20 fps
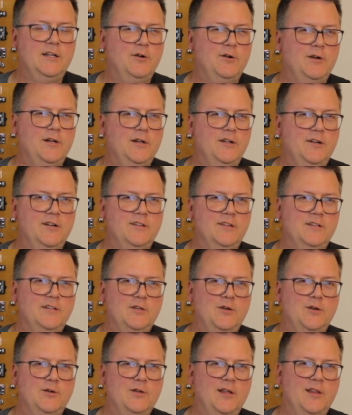already heard the
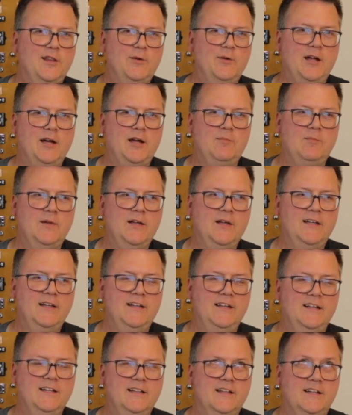tone all the way up.
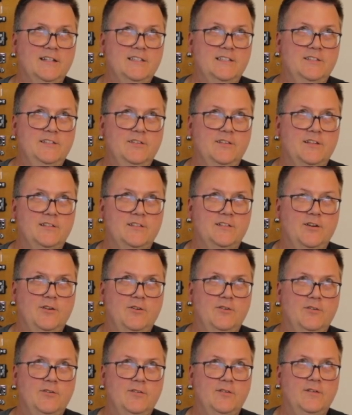Let's do the
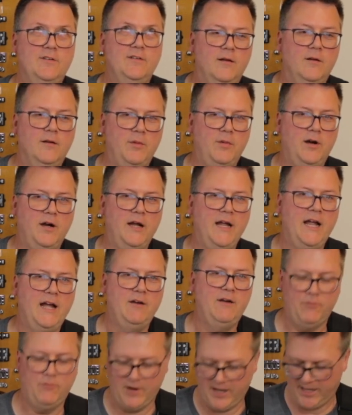tone about
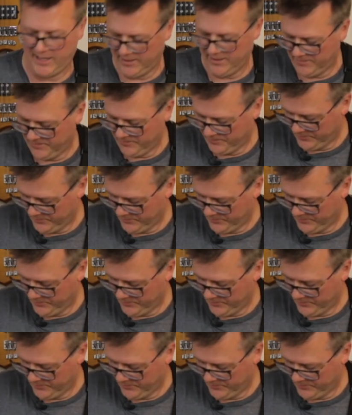halfway.